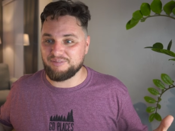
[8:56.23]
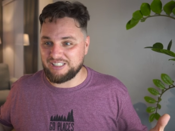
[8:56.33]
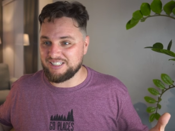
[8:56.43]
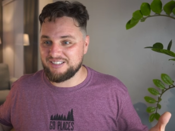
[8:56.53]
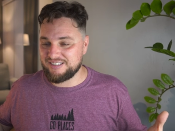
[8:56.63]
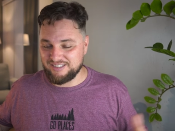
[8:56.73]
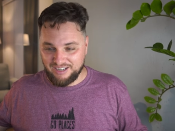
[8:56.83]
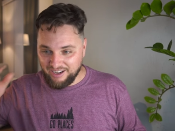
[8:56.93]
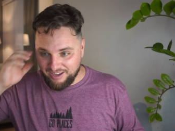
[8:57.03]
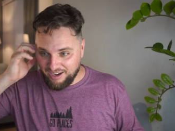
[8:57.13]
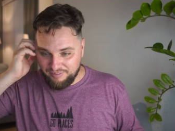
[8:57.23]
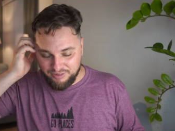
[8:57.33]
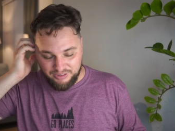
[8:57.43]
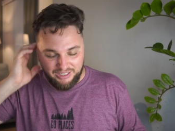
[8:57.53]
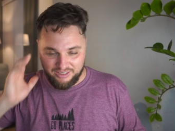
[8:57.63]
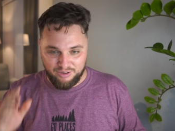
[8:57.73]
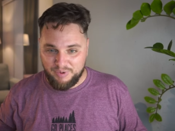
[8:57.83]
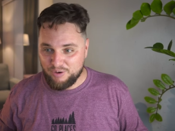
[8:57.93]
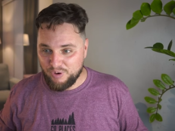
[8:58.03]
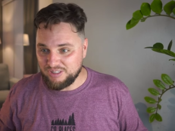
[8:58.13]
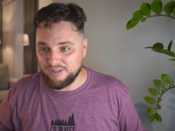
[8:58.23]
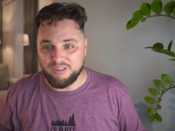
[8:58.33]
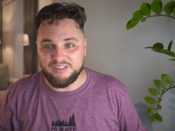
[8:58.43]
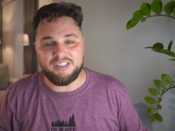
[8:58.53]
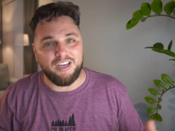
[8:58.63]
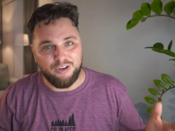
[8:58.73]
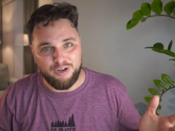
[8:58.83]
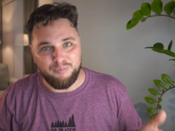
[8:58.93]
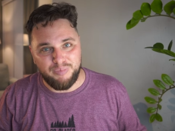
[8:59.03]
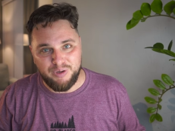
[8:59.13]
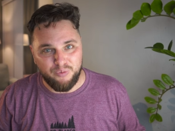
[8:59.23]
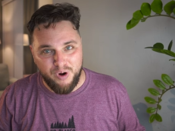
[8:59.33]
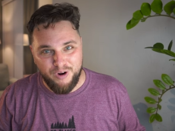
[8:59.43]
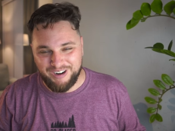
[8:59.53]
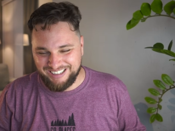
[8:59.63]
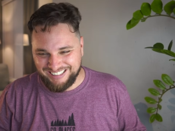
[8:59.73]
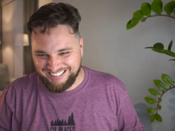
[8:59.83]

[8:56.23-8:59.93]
because I, I feel that no matter what I'm gonna say, I'm gonna be wrong.